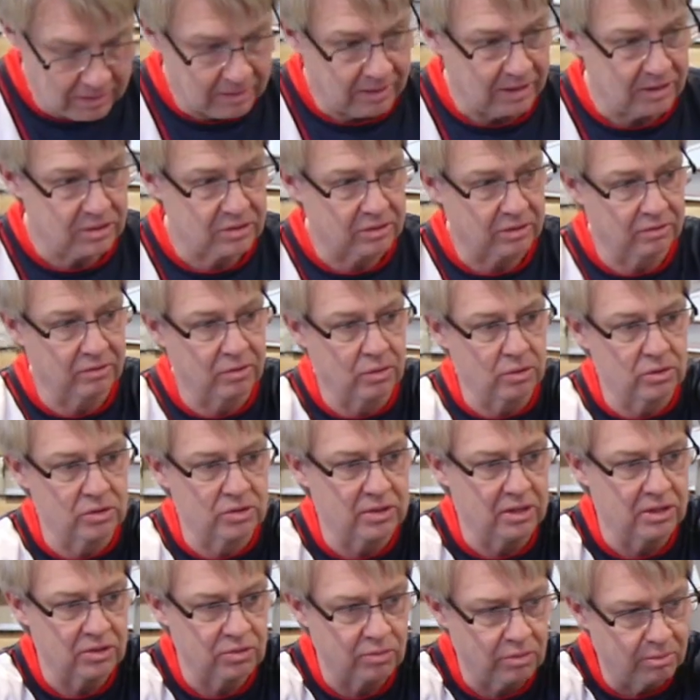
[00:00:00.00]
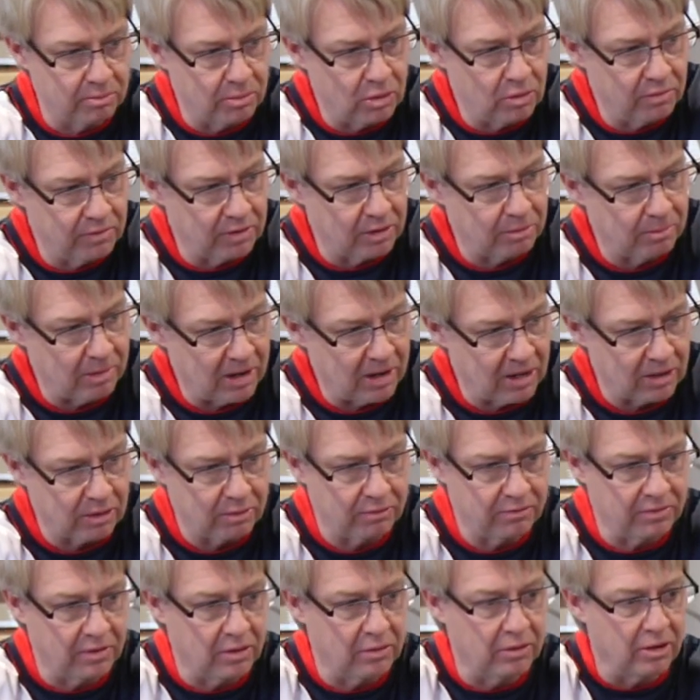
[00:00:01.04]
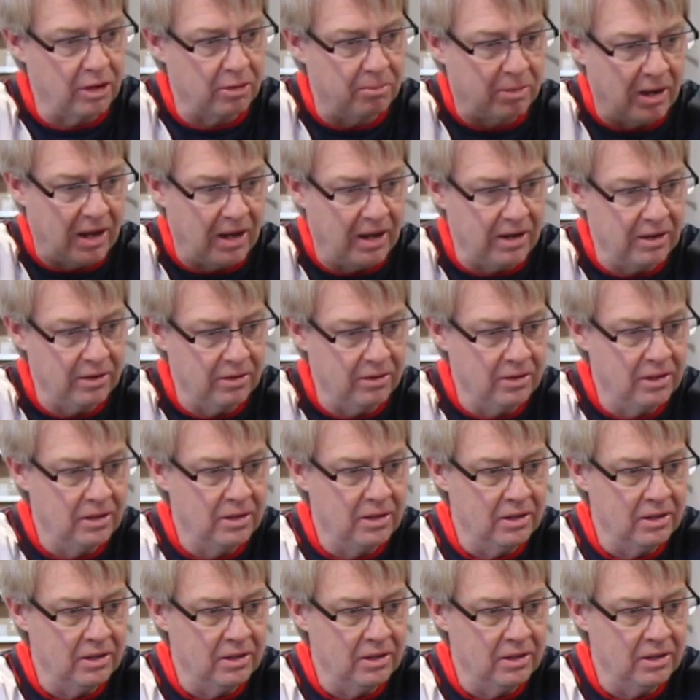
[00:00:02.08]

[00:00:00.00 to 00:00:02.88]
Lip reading: That's, of course, as we're moving the microphone up higher.